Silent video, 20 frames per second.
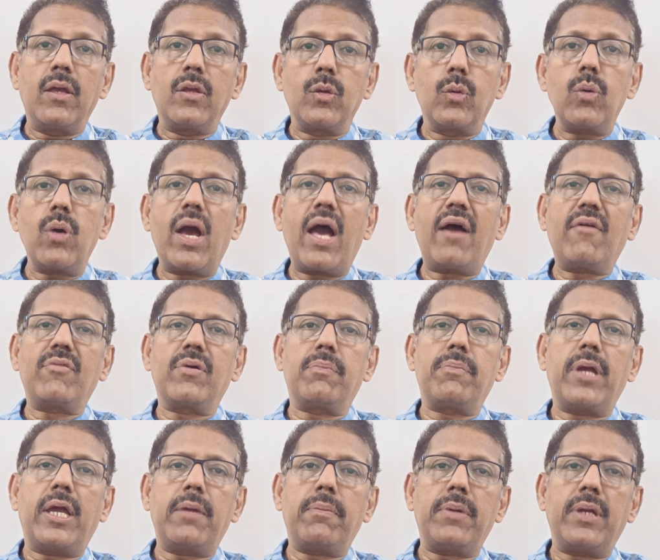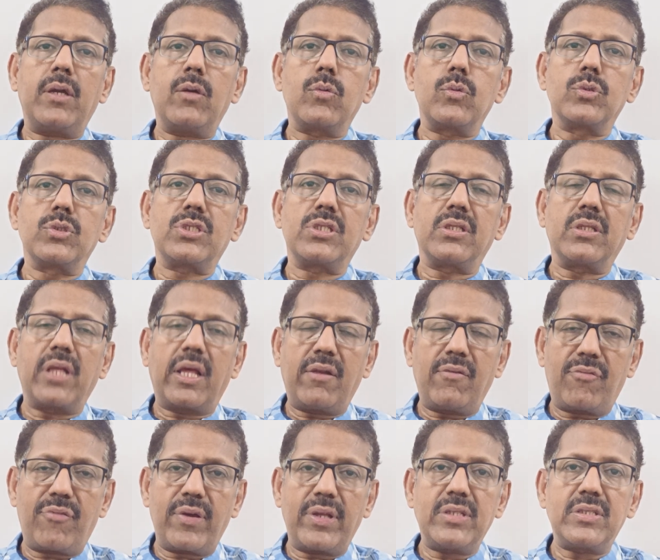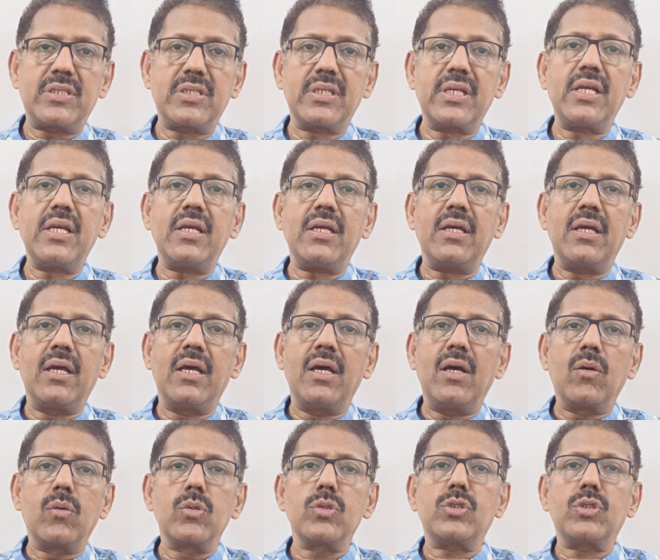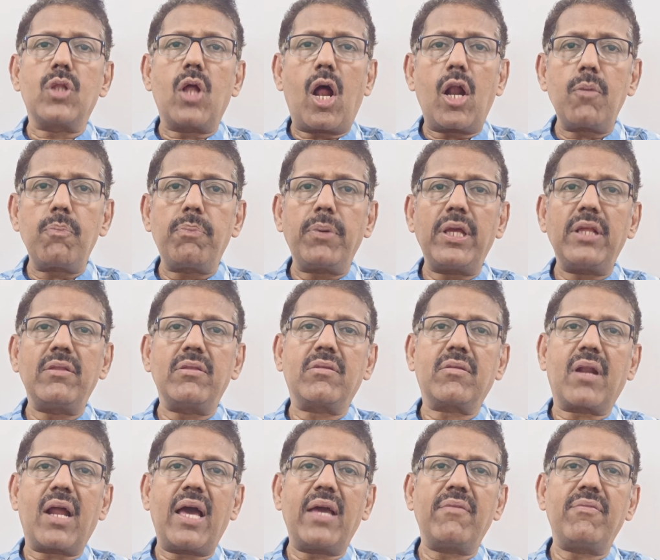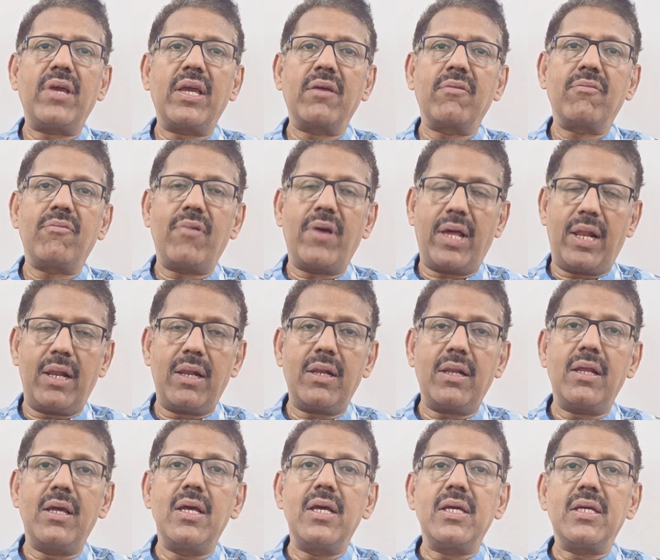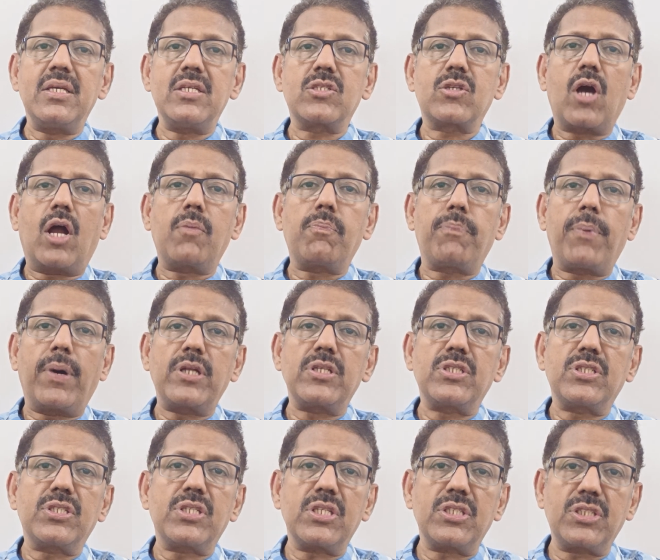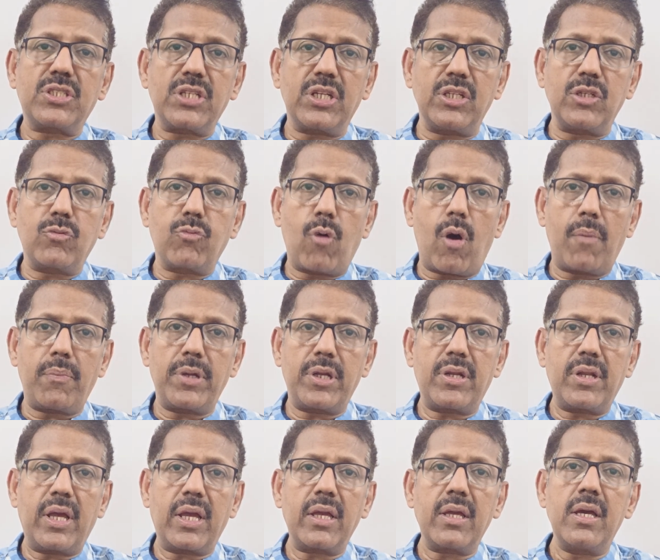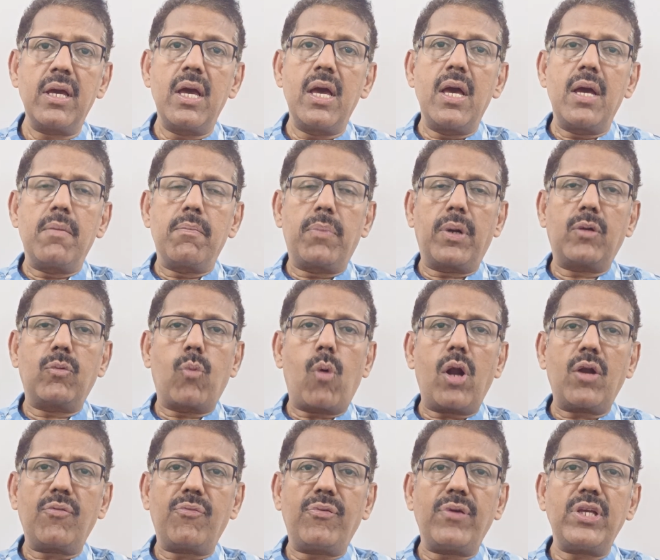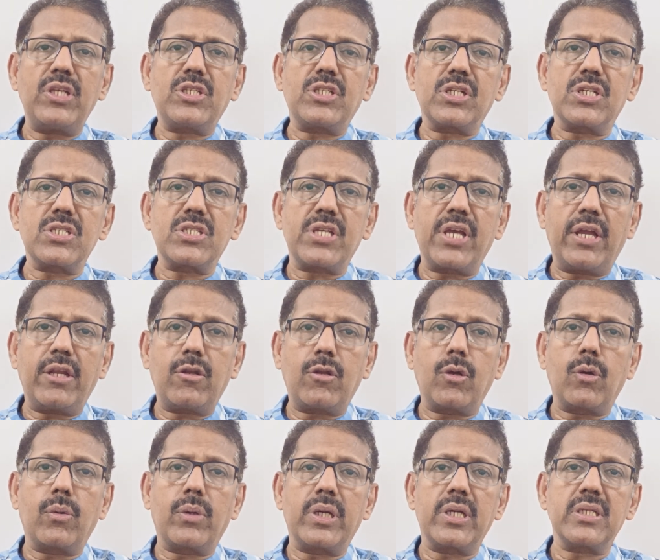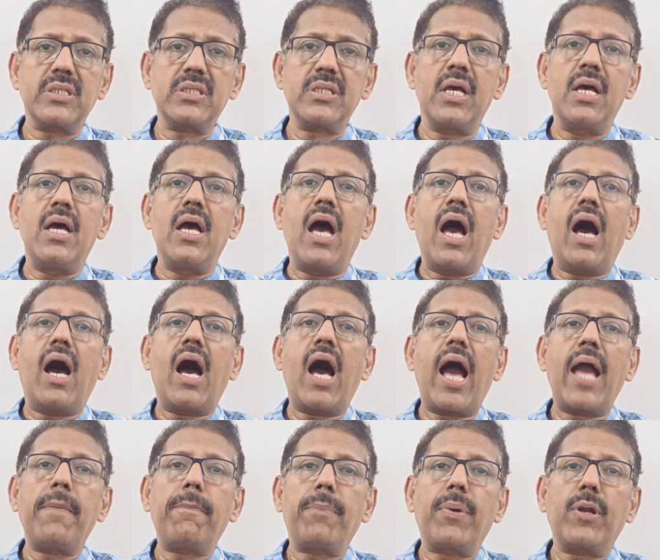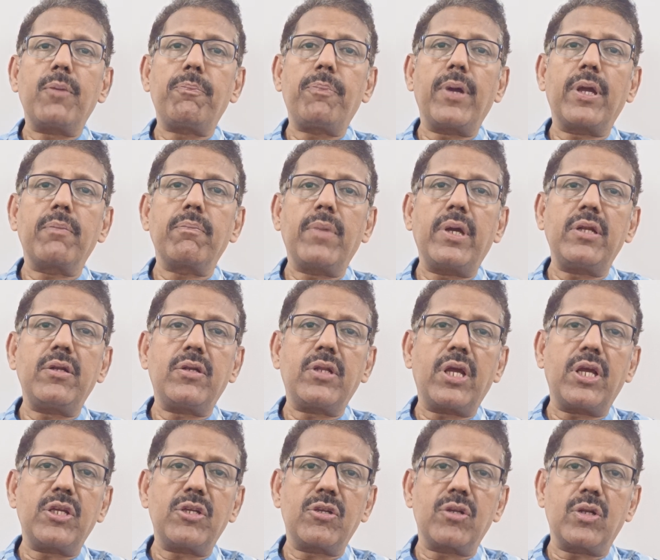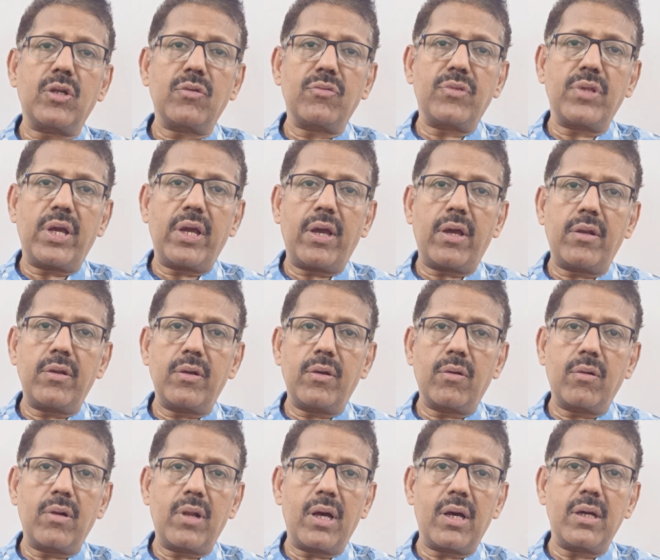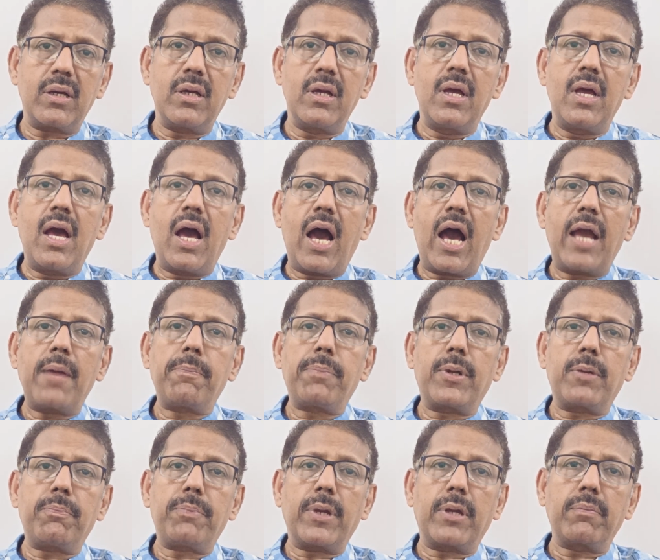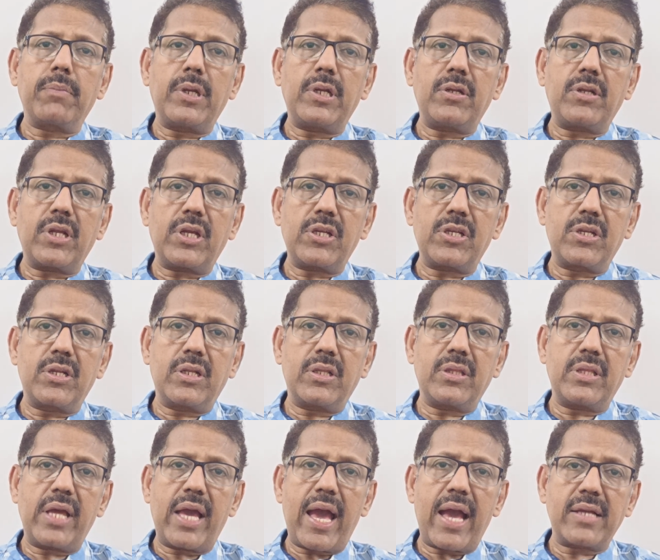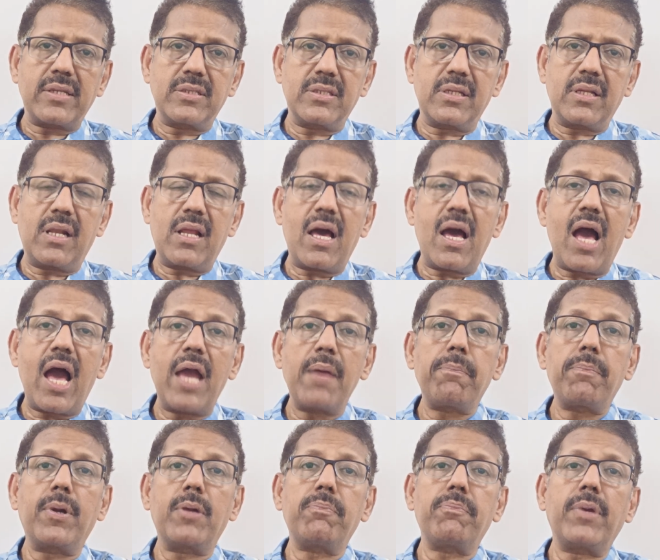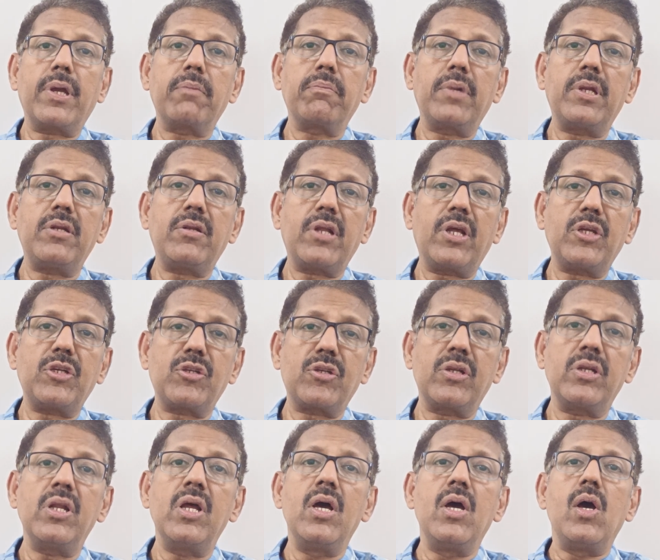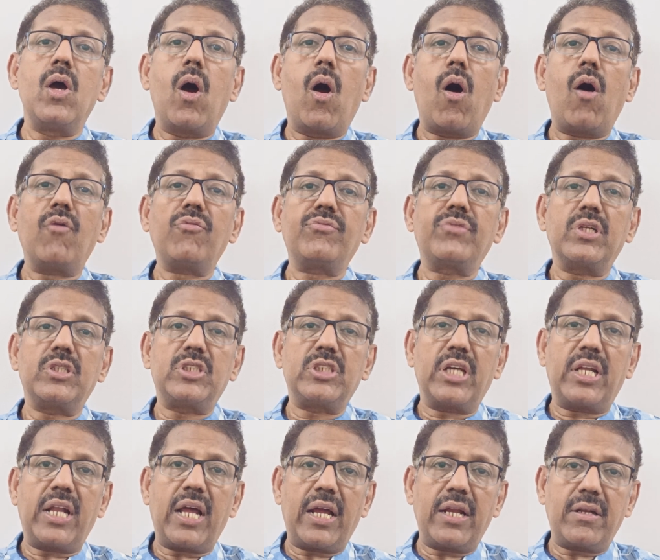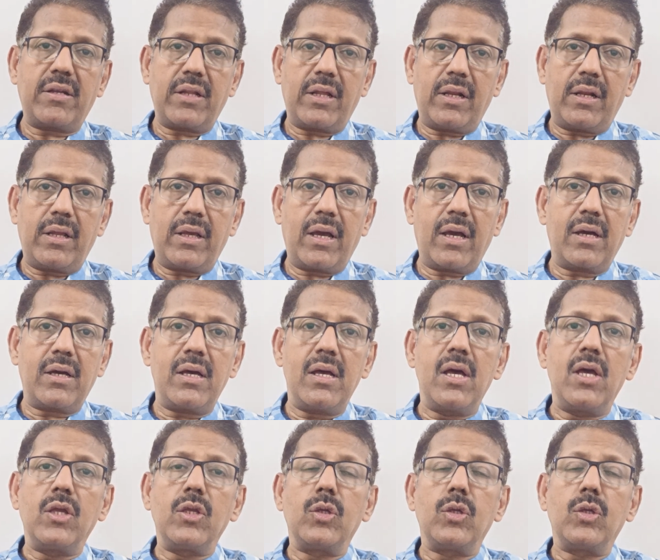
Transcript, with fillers: You have a baby who's in the infancy, who's not been thriving well, He's got persistent vomiting, but what features hit you is a hyperpigmentation of the areola, hyperpigmentation in the axilla, hyperpigmentation of the genitalia.